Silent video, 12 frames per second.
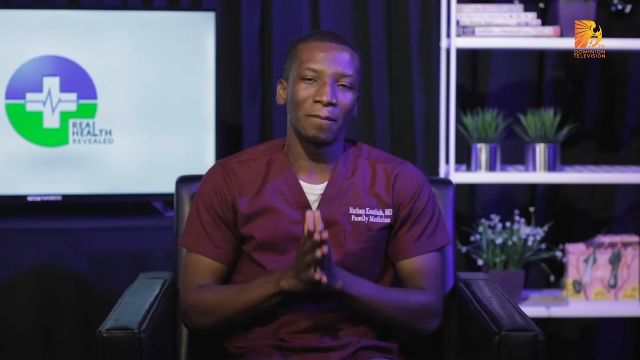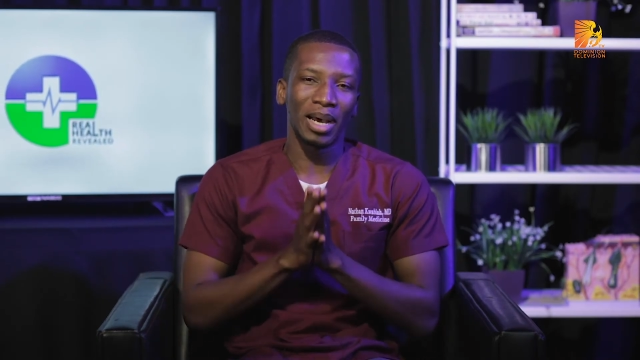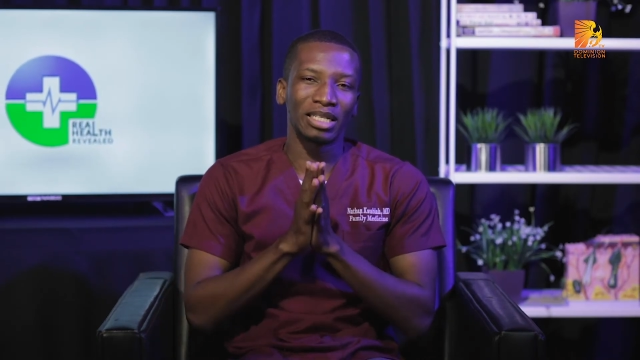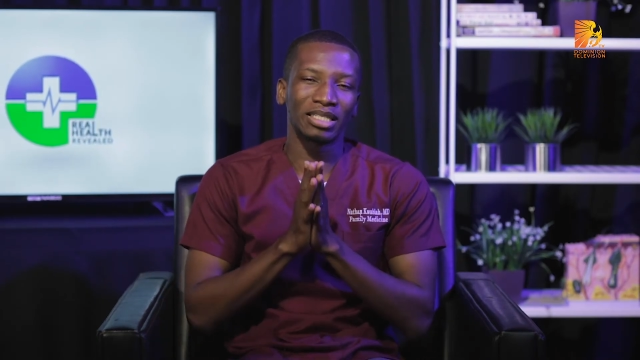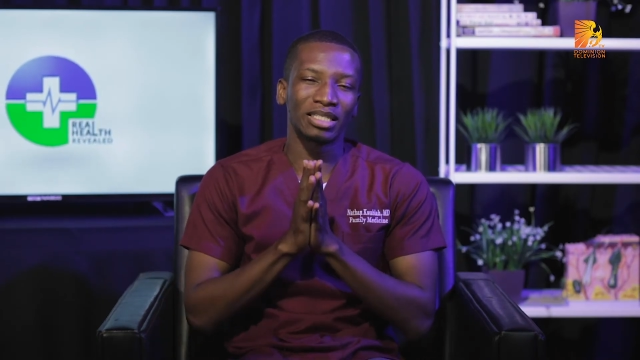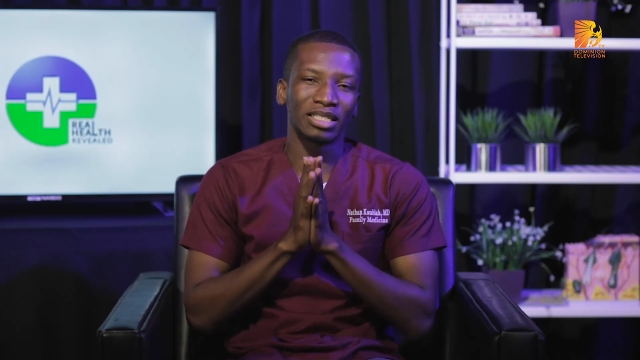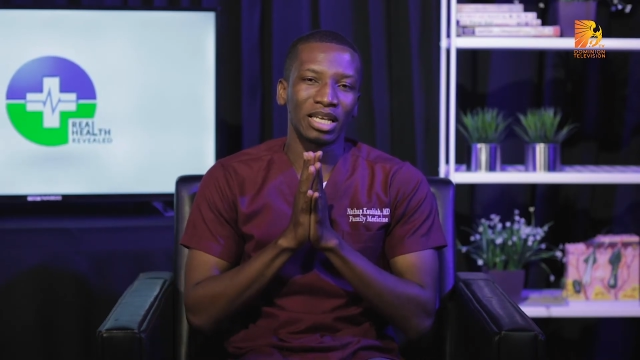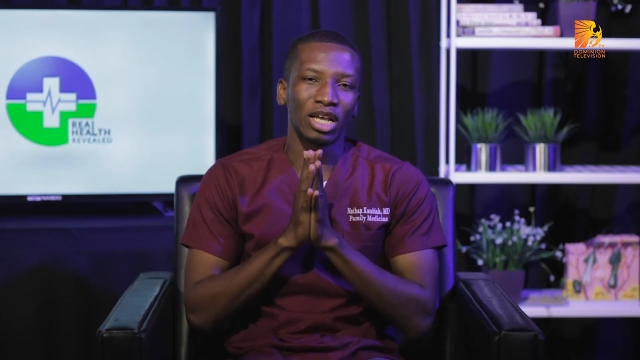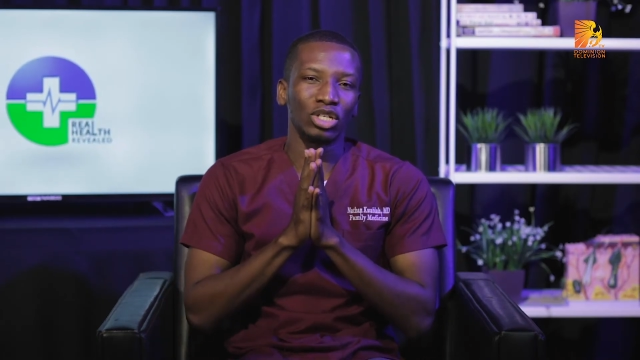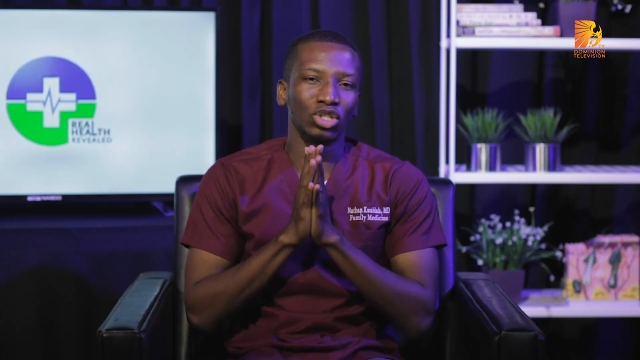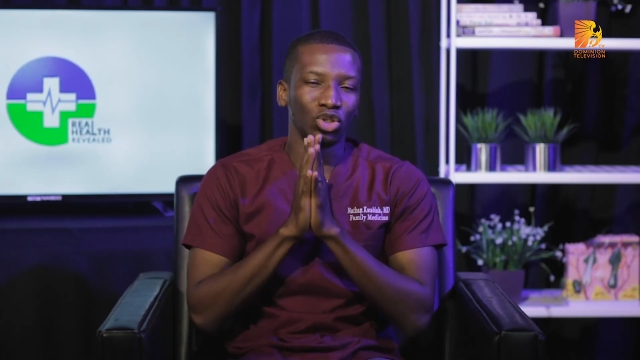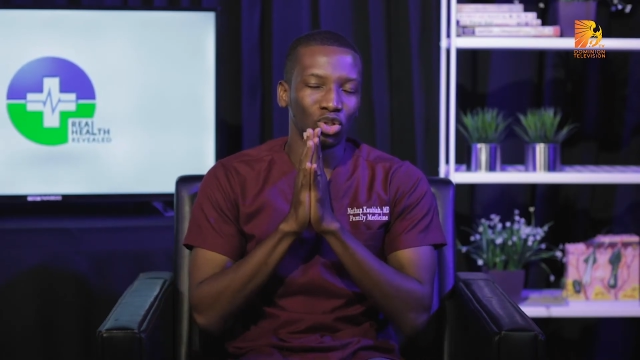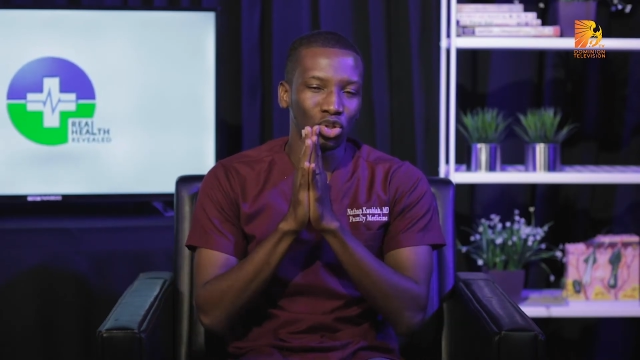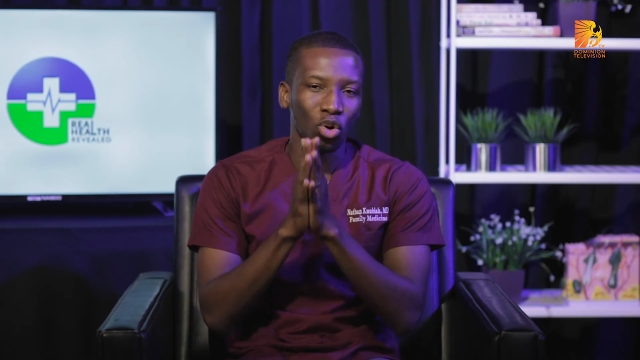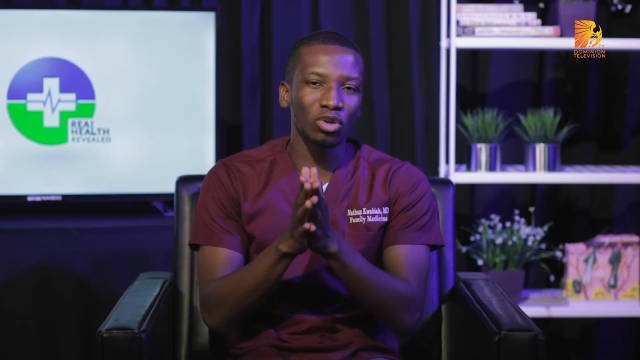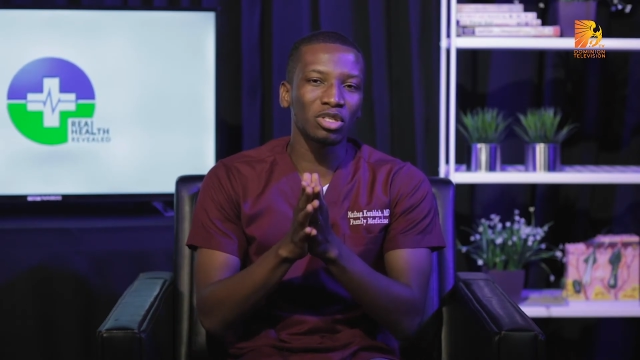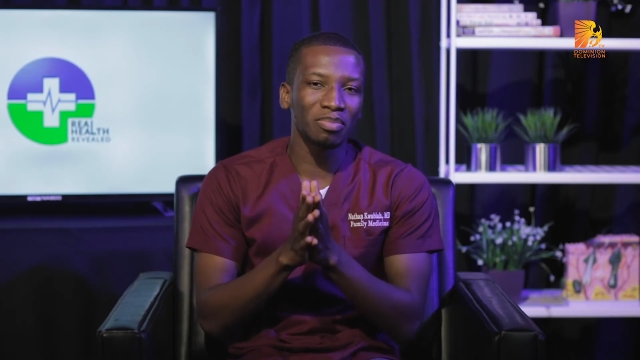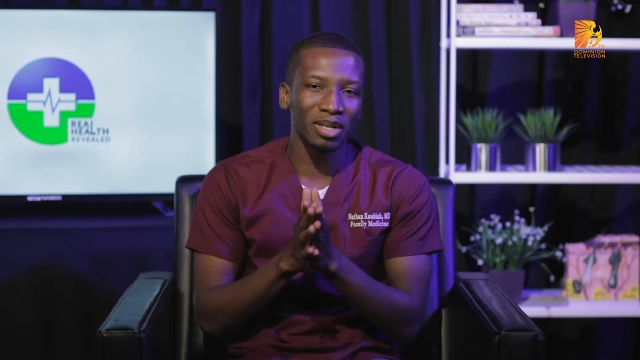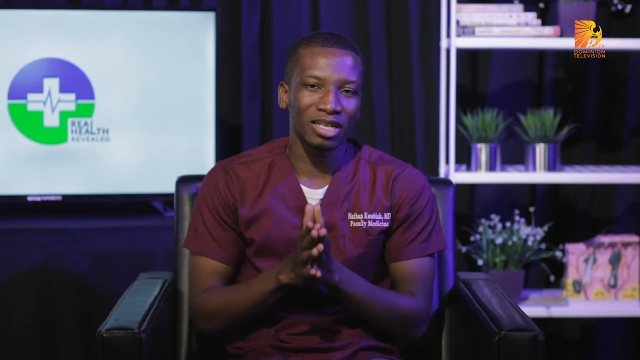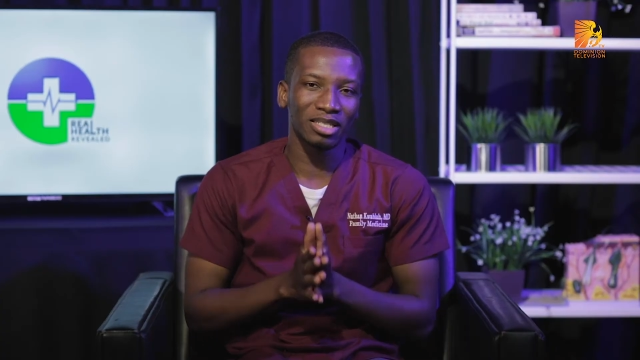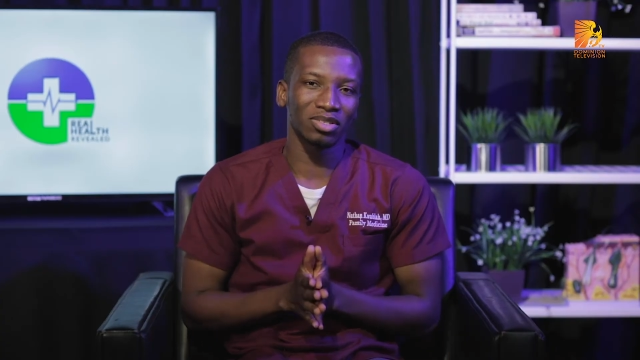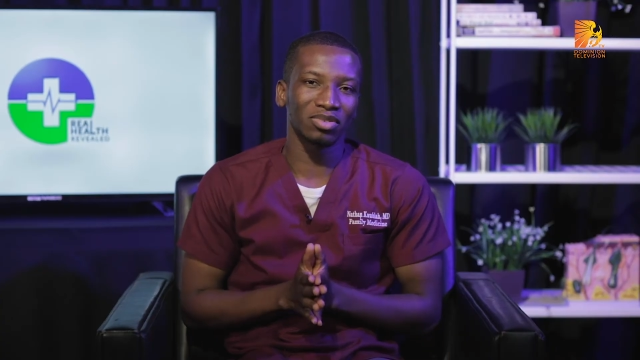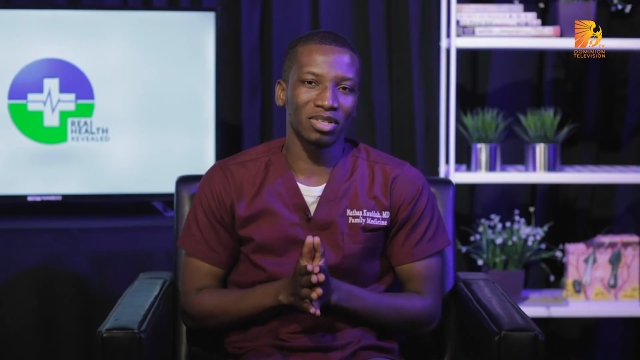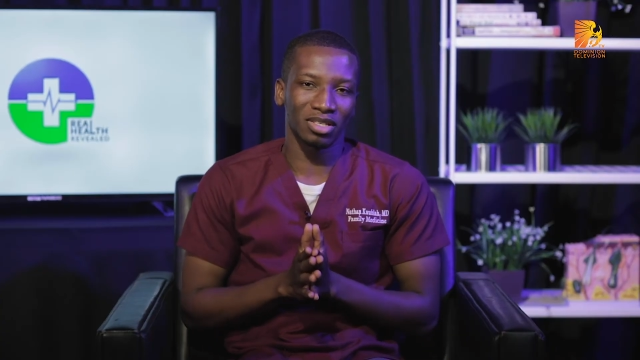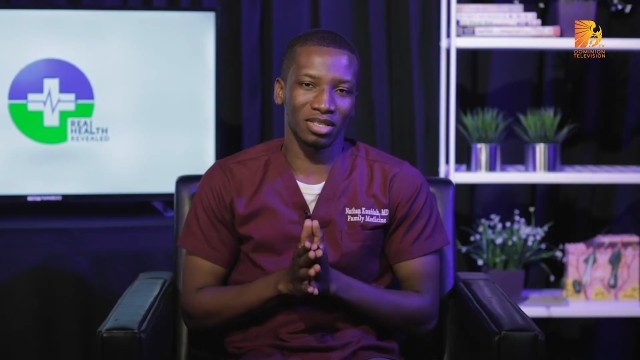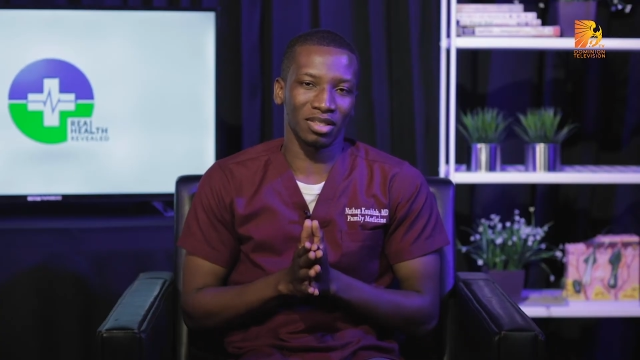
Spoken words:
But don't belittle this